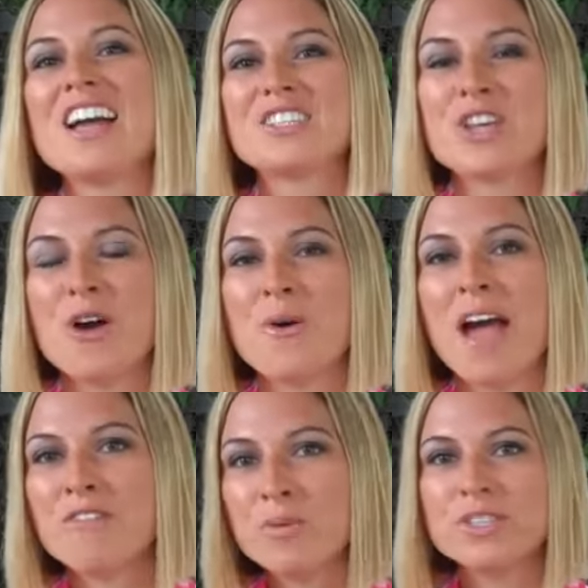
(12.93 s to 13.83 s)
So
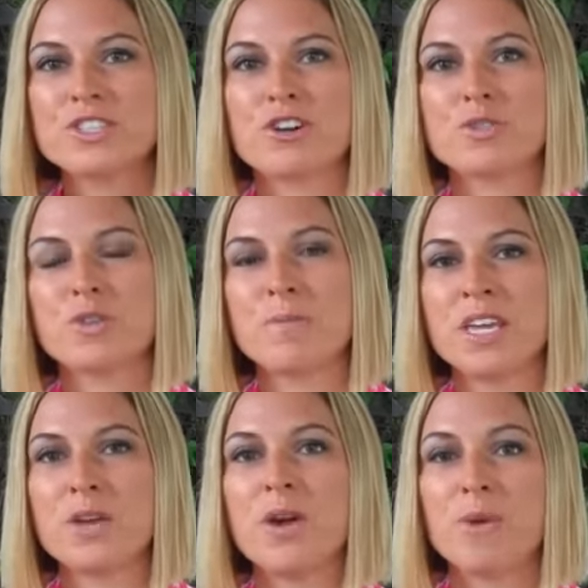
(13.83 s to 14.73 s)
everyone starts with
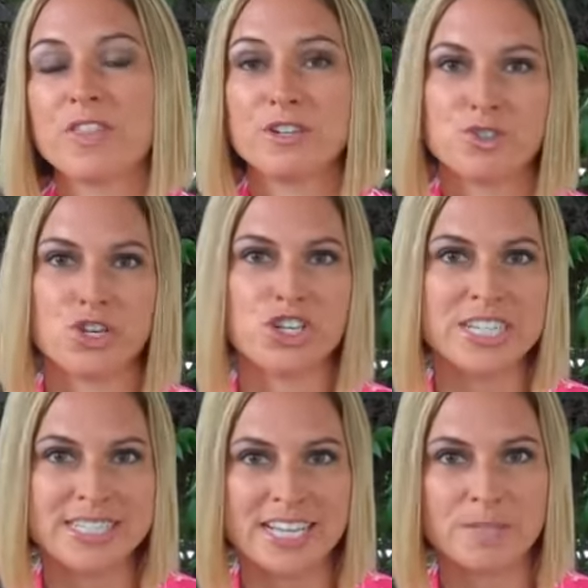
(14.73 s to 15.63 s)
me with a nutrition
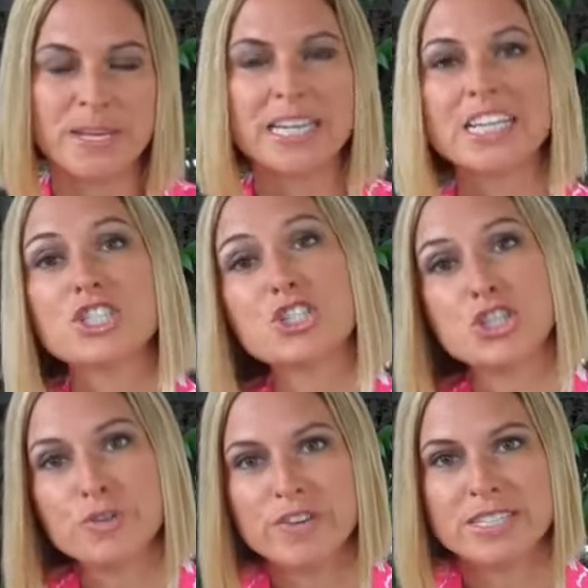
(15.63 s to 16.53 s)
assessment. It's
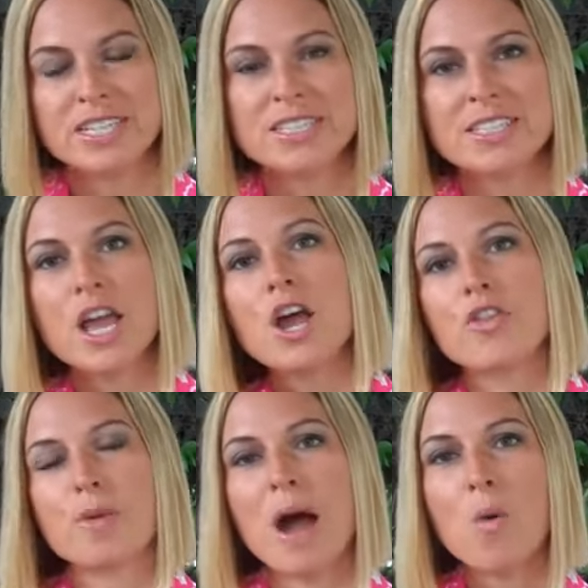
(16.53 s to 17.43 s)
two visits.
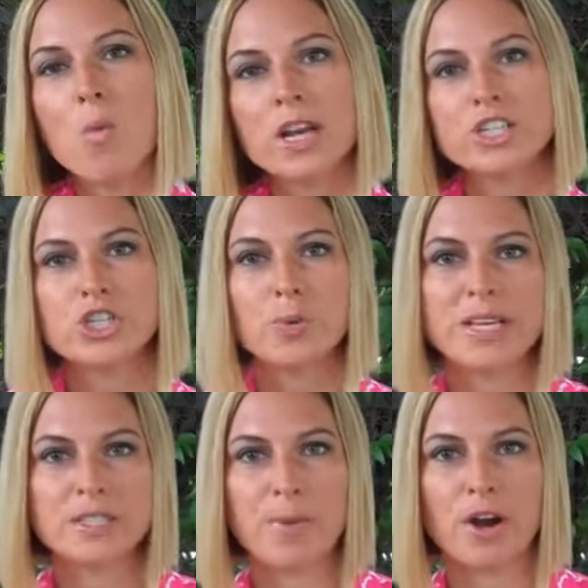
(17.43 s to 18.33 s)
They're about one to two
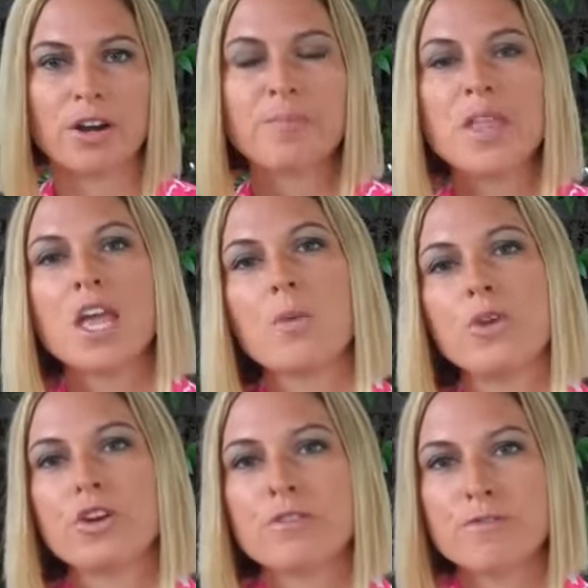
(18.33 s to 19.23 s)
weeks apart.
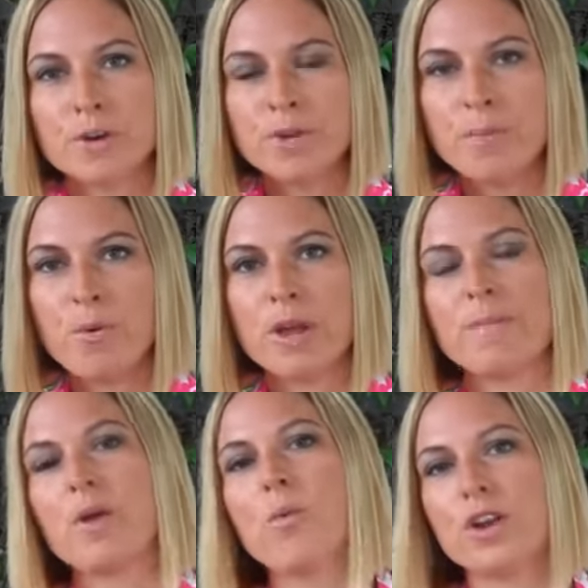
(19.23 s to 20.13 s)
When you confirm an
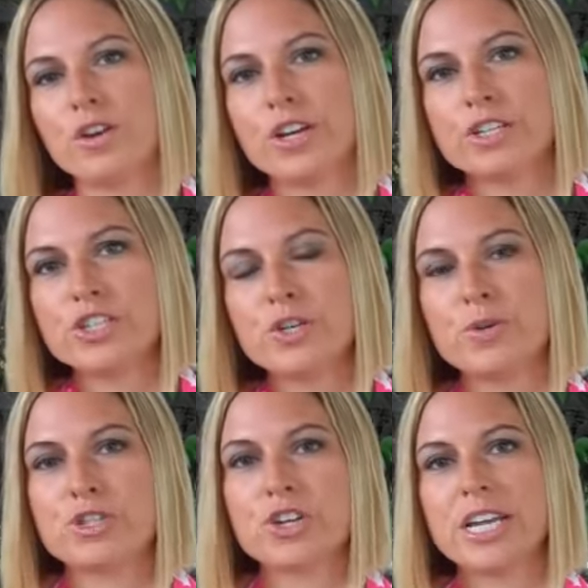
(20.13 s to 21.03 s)
appointment, what you're going to do
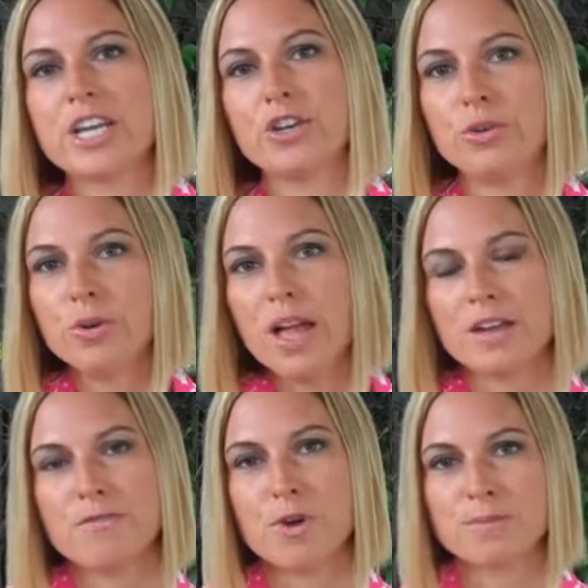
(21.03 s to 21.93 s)
is you're going to get new
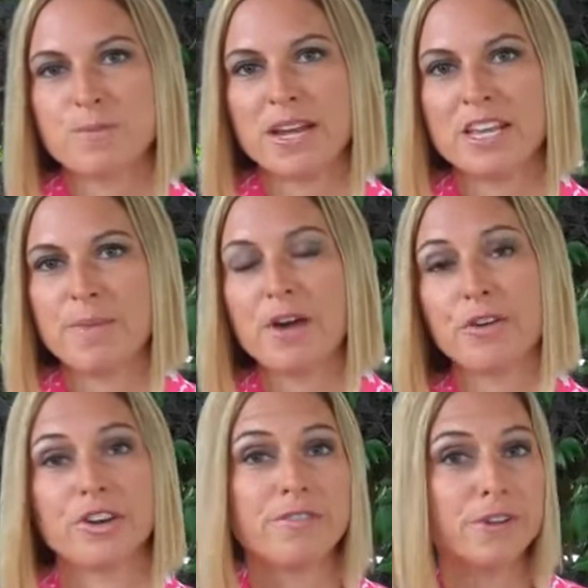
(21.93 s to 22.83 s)
client forms by email.
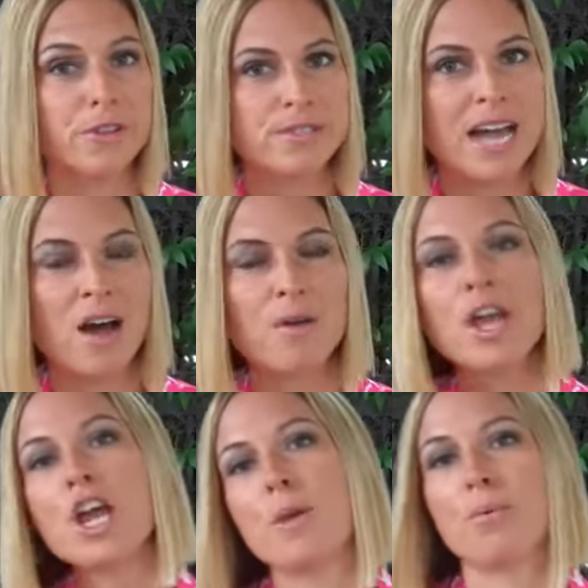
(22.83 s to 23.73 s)
You're going to fill those out,
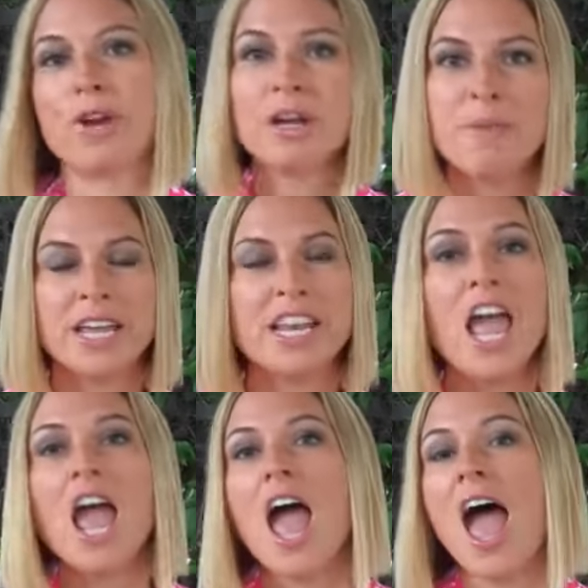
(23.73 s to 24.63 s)
bring them in,
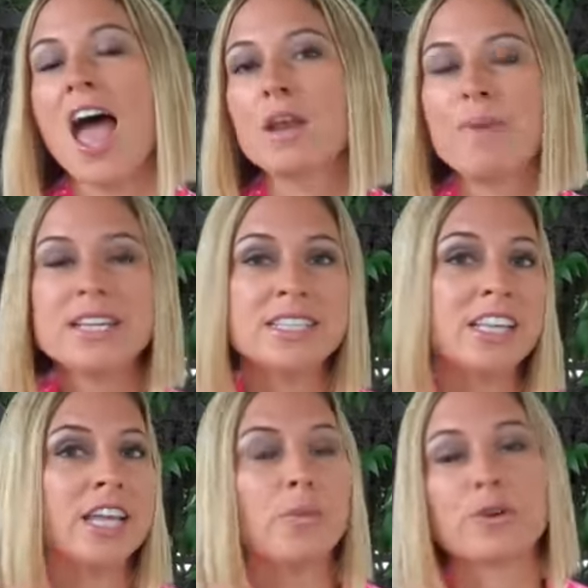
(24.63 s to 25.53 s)
and
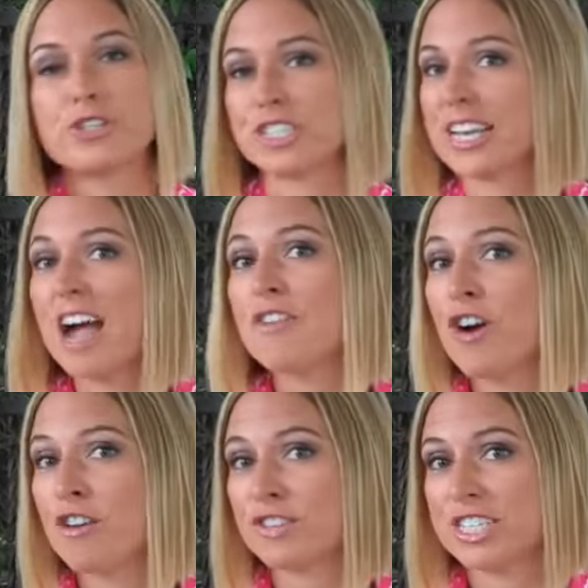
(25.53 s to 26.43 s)
basically we're just going to have
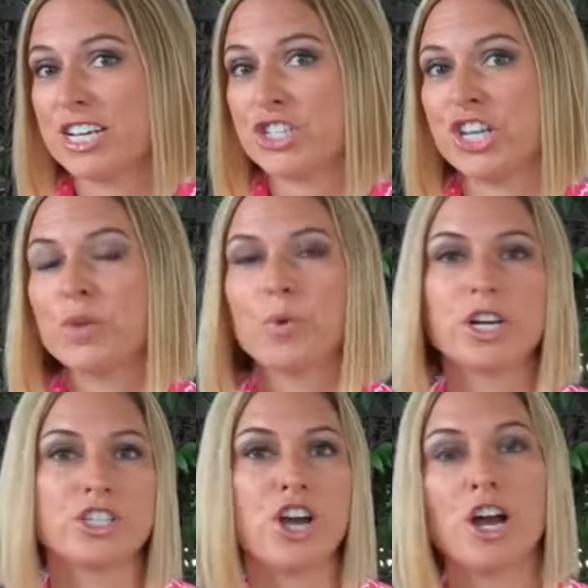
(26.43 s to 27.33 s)
a conversation. We're
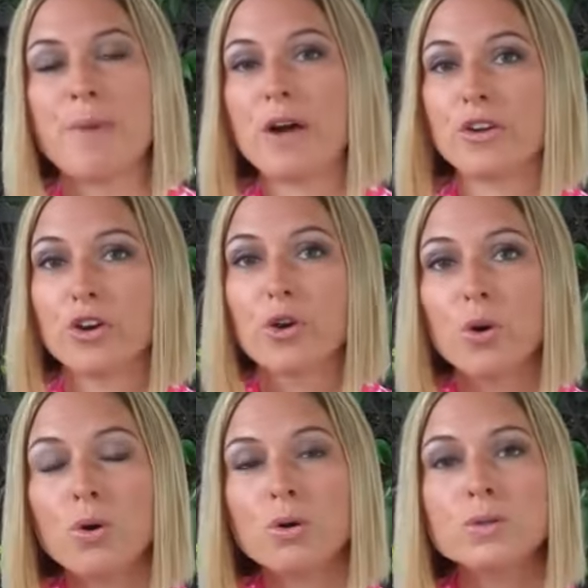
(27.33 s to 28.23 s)
going to talk about your
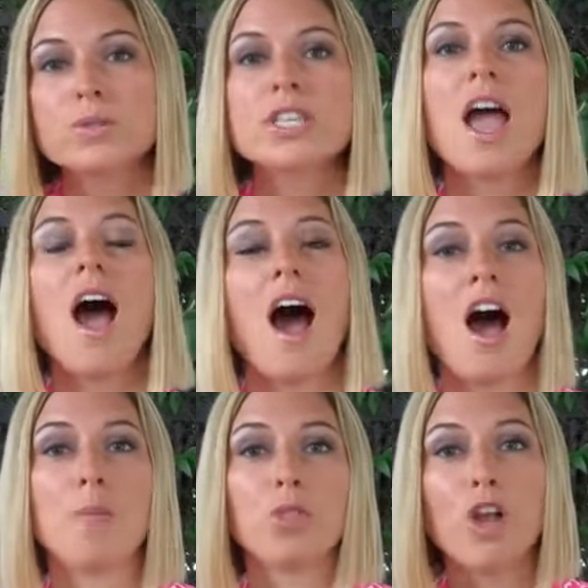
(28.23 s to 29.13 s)
goals,
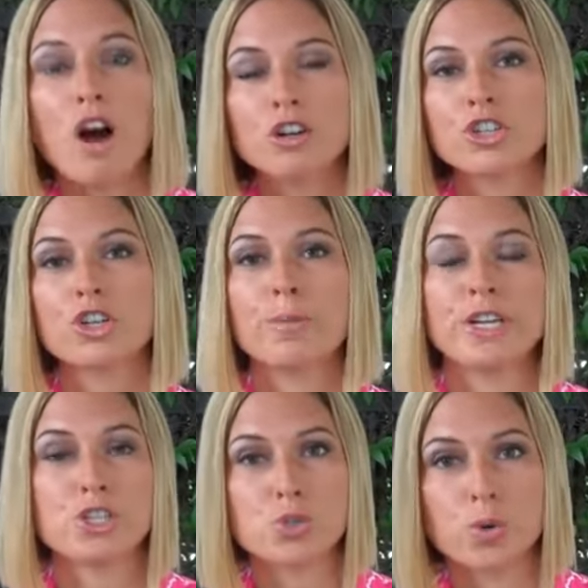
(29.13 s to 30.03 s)
um, long-term
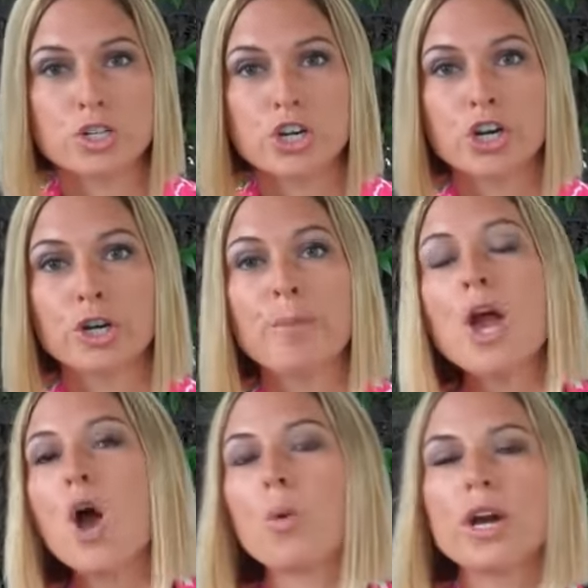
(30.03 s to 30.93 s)
and short-term.
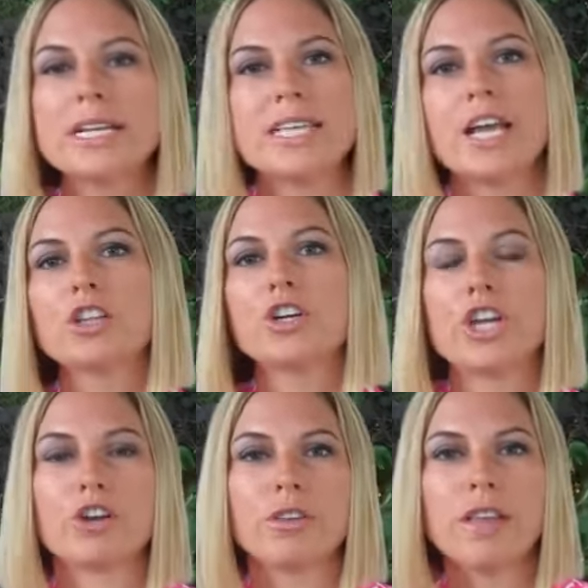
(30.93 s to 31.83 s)
We're going to take a look
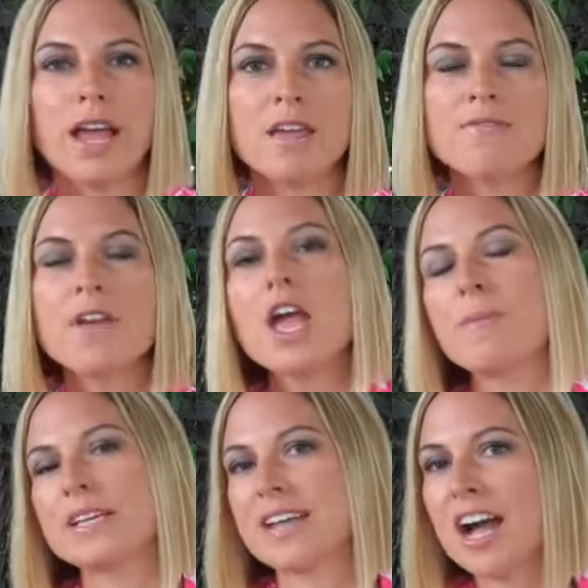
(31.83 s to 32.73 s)
at your life
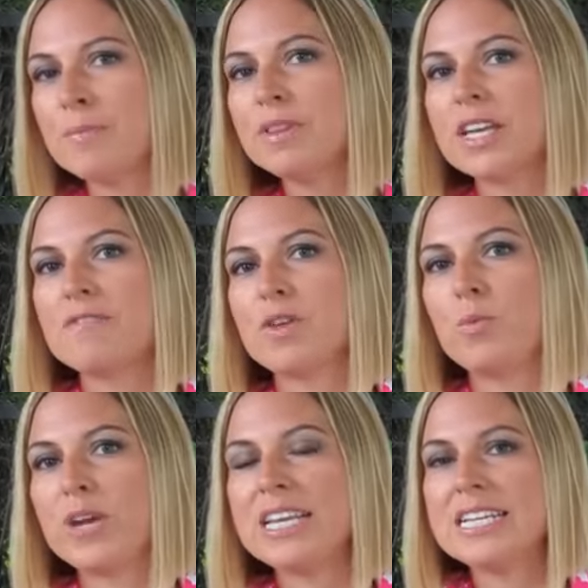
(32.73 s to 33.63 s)
because I believe
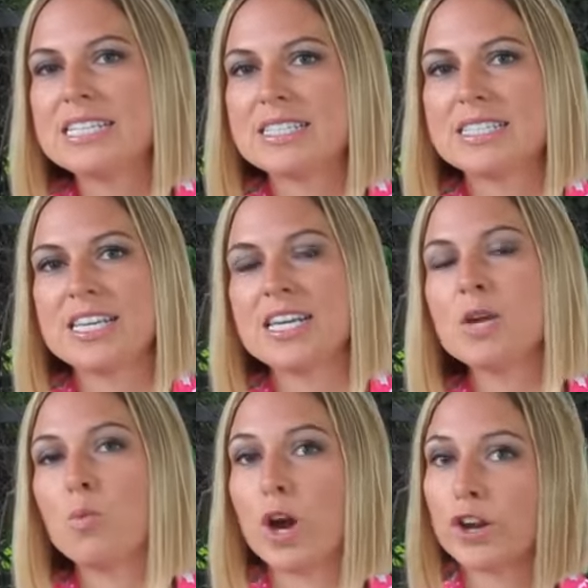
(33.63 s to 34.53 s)
that we need to see
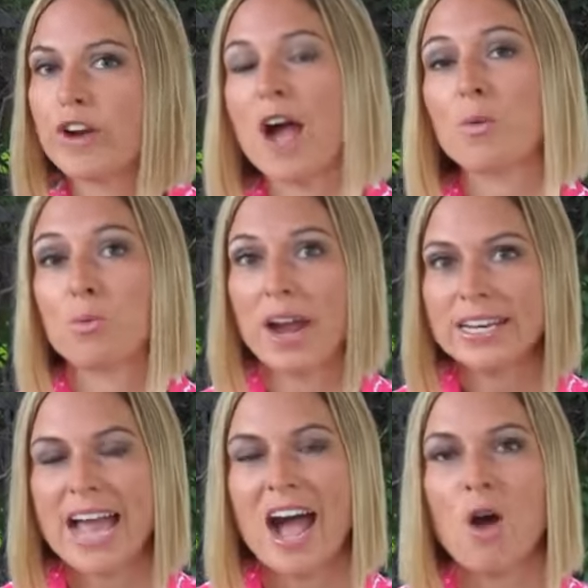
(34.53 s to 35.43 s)
where you're at
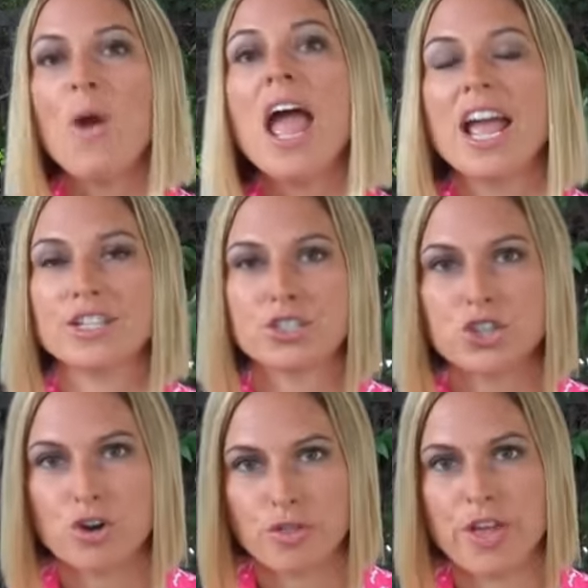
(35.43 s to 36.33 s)
right now and
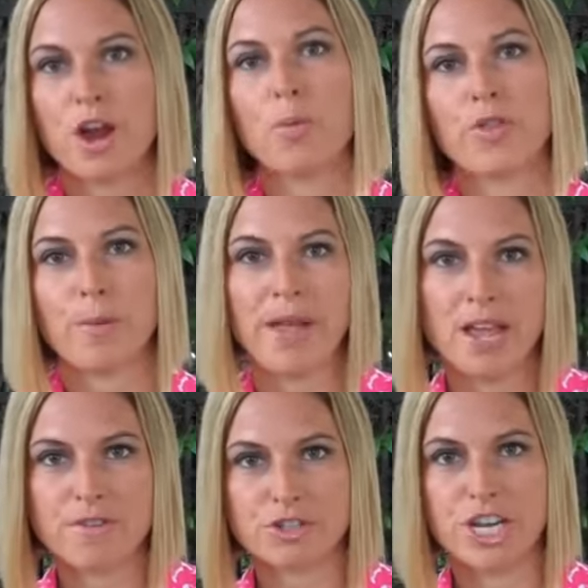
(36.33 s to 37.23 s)
start there with our
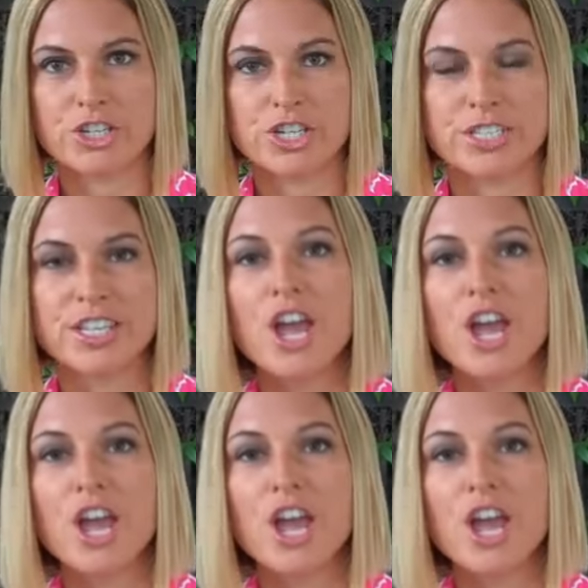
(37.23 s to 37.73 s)
behavior changes.